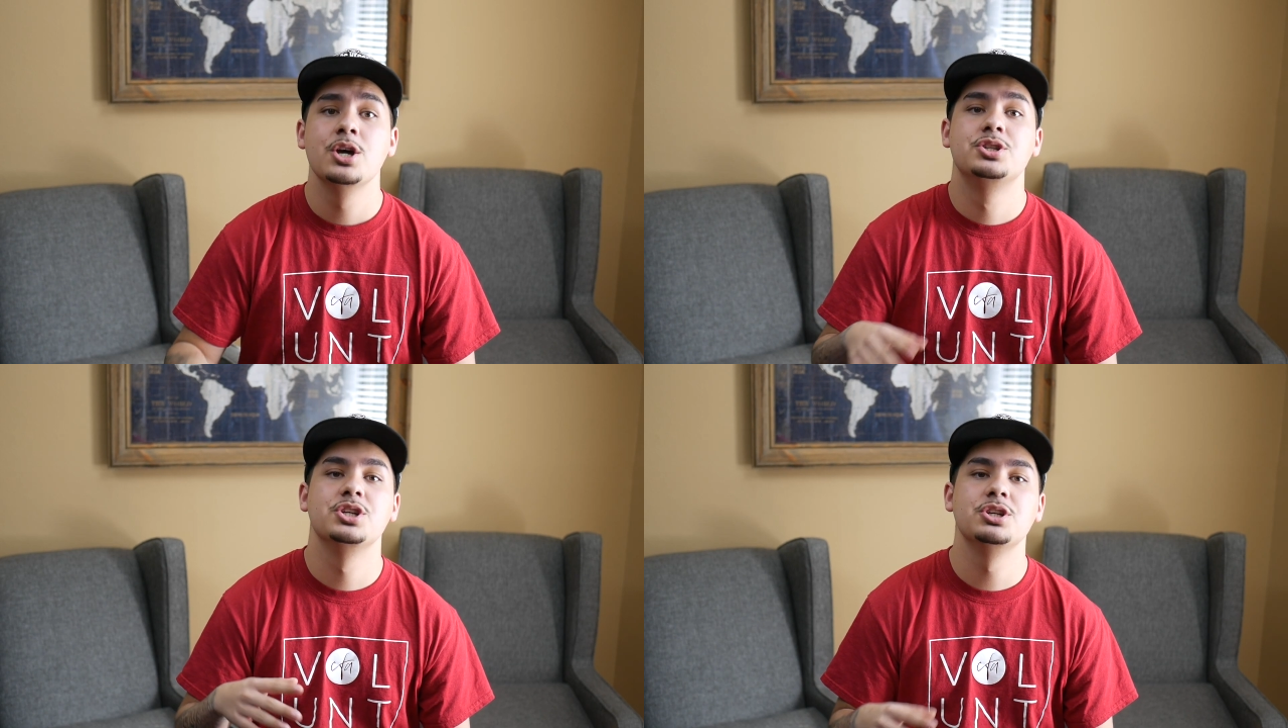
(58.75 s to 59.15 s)

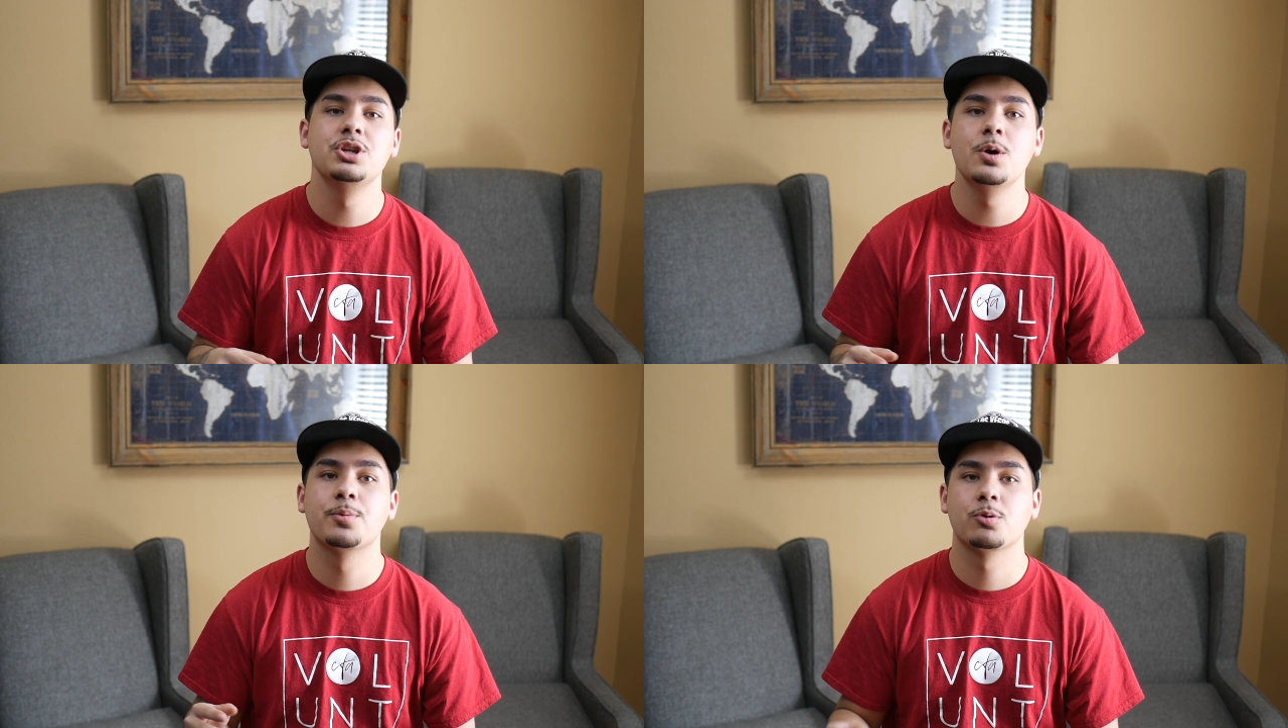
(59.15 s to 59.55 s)
do you
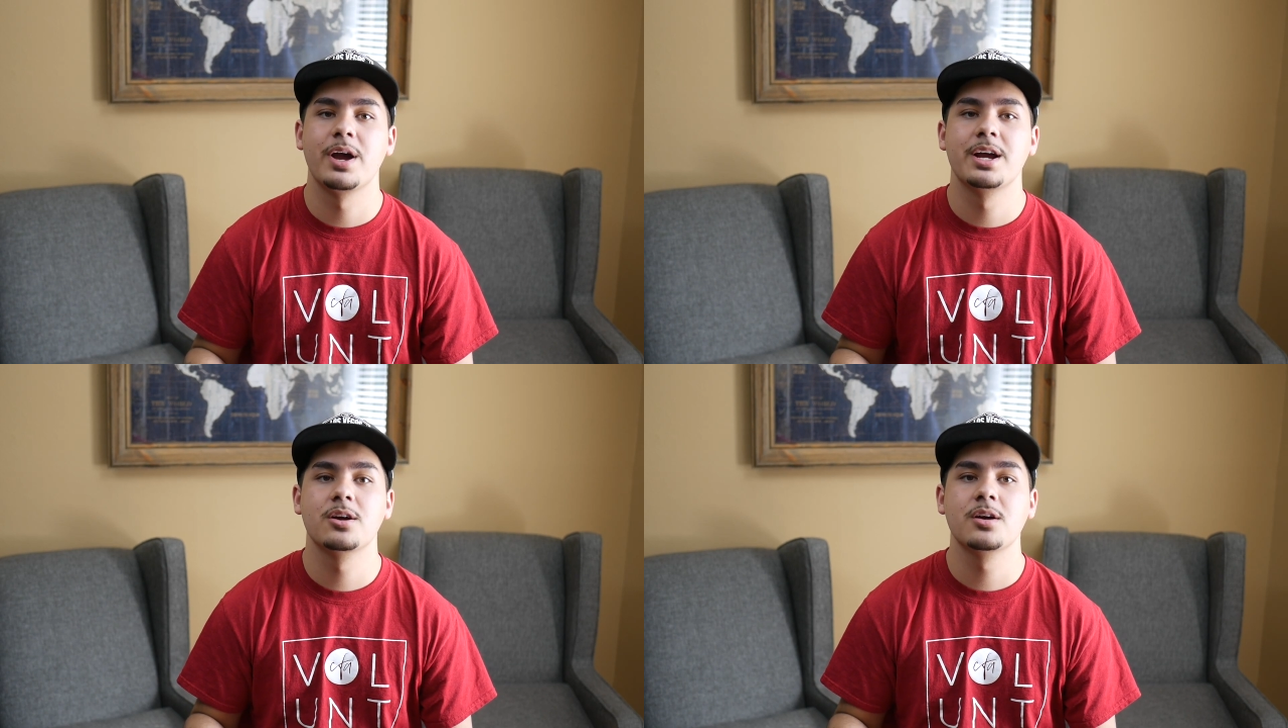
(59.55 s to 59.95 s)
know
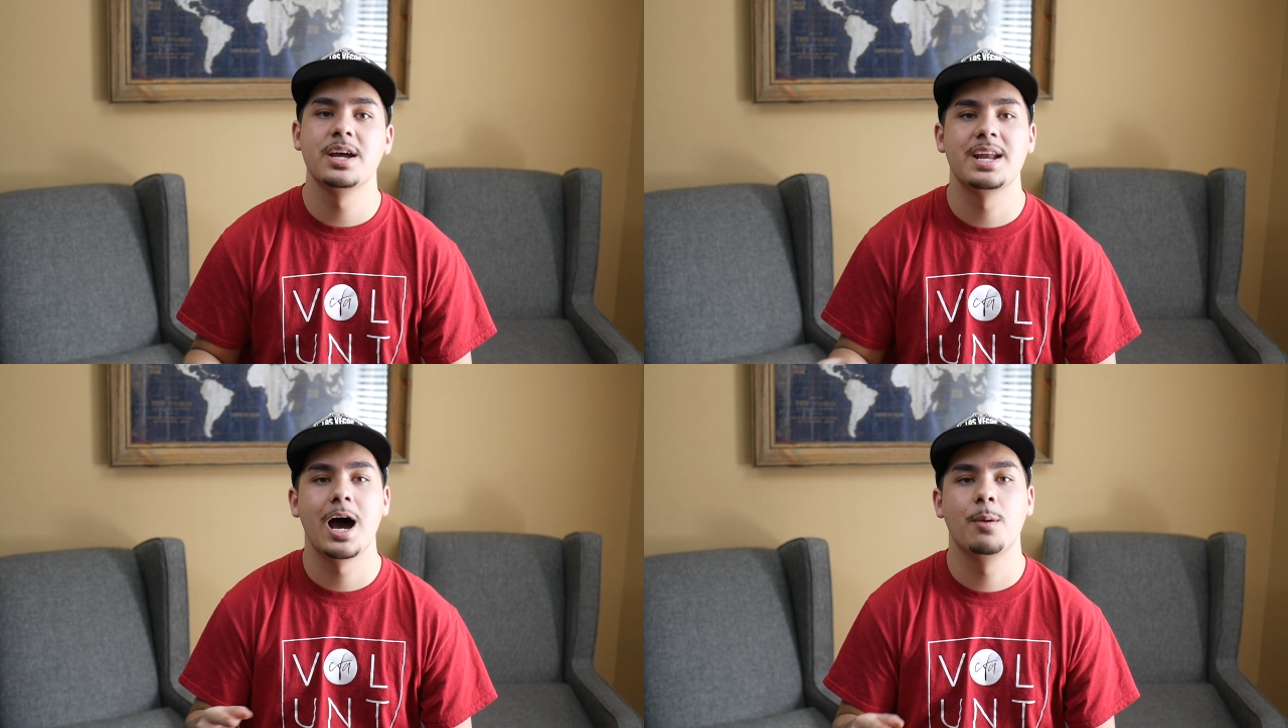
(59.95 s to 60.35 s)
prayer
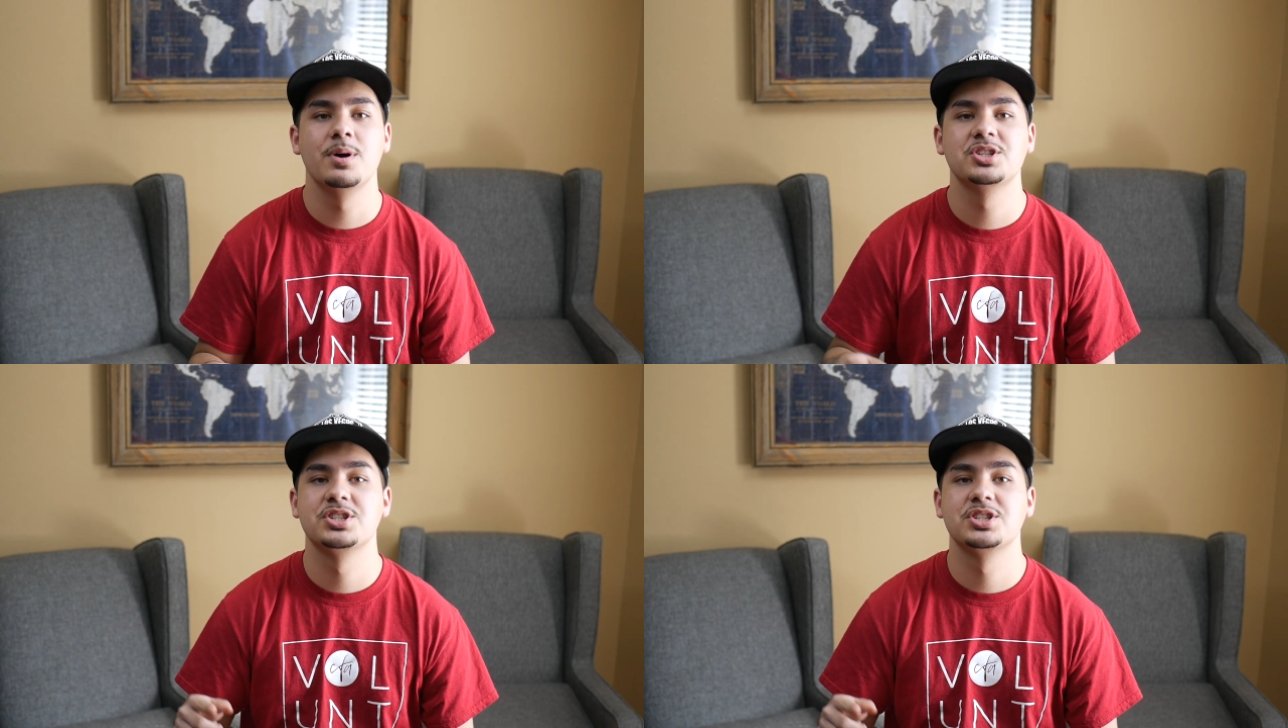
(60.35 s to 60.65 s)
and how much